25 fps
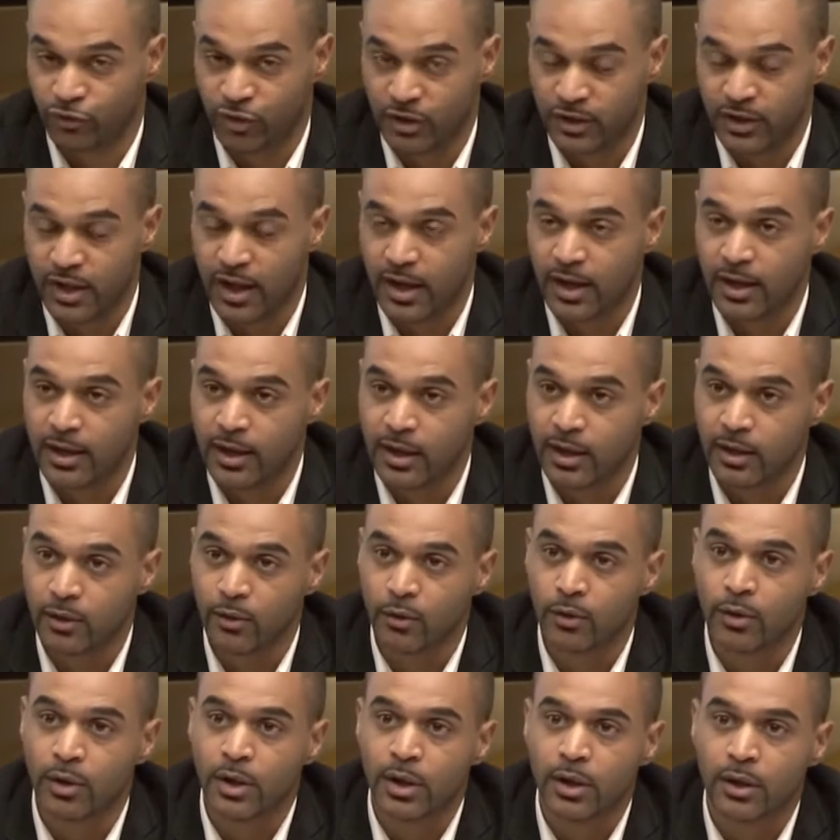And
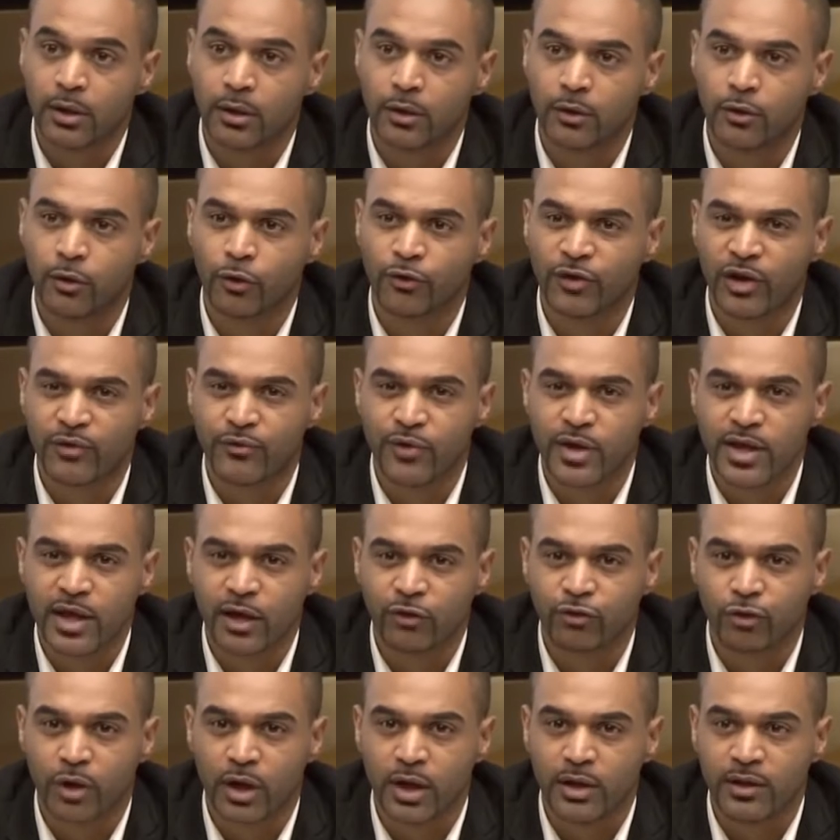I saw
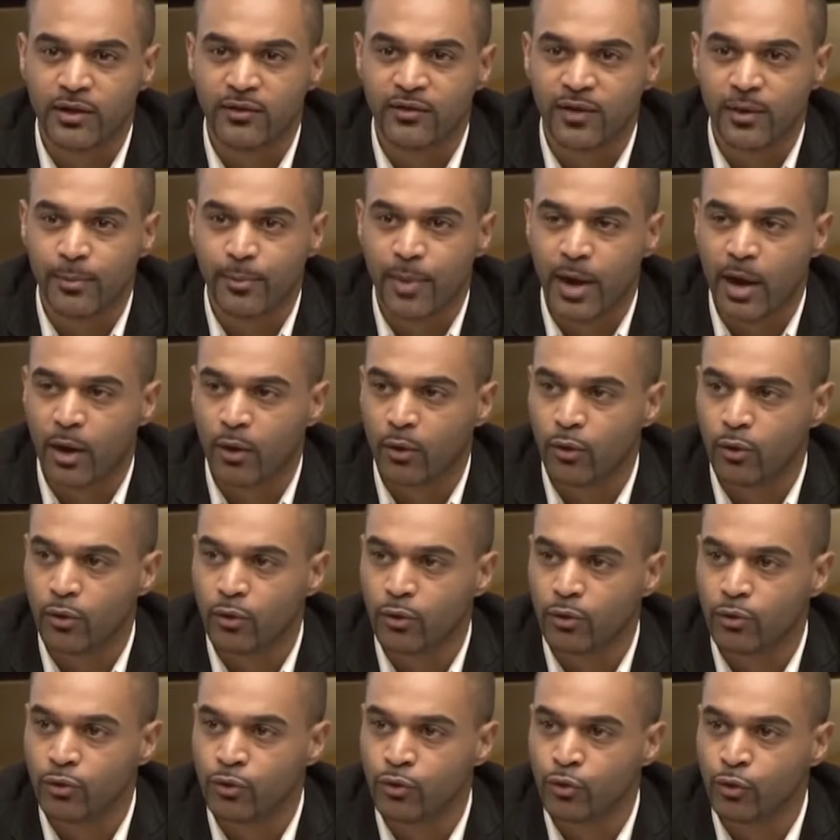what happened
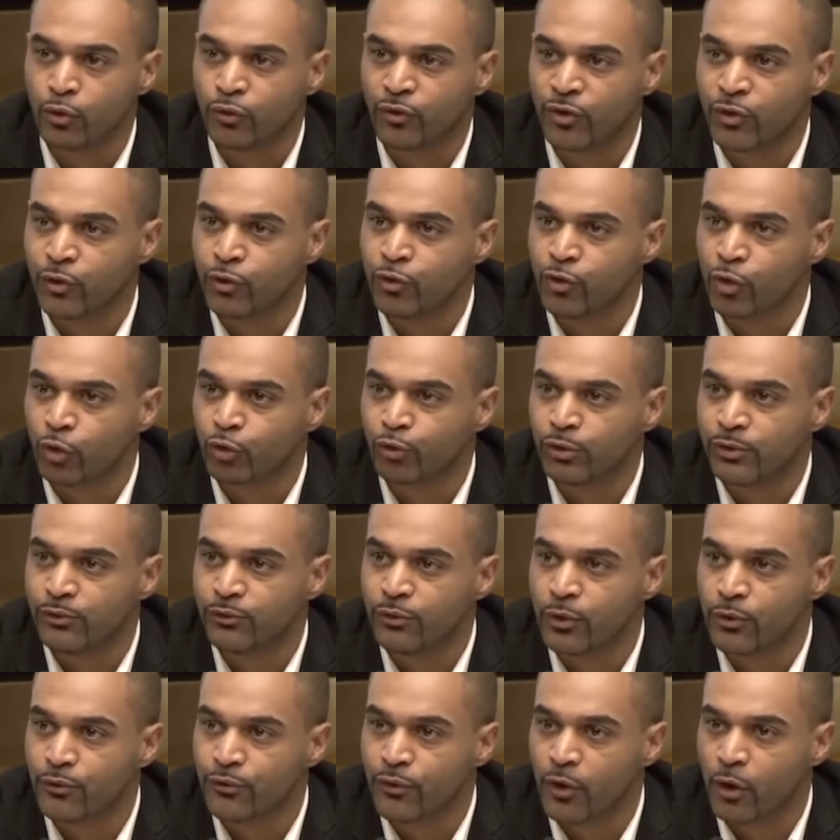in Rwanda.
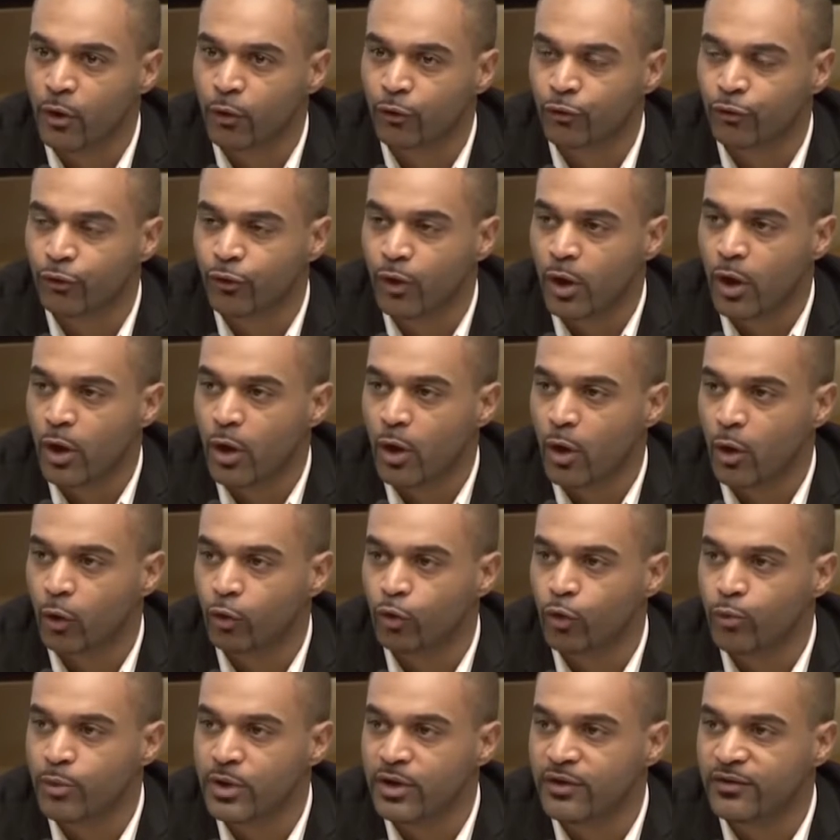I
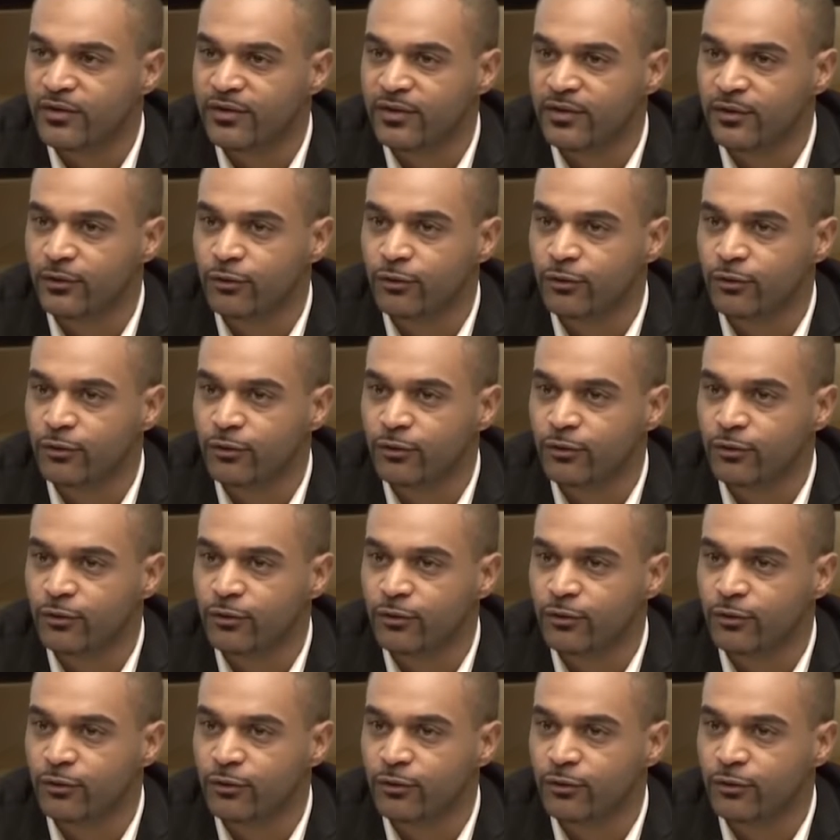went to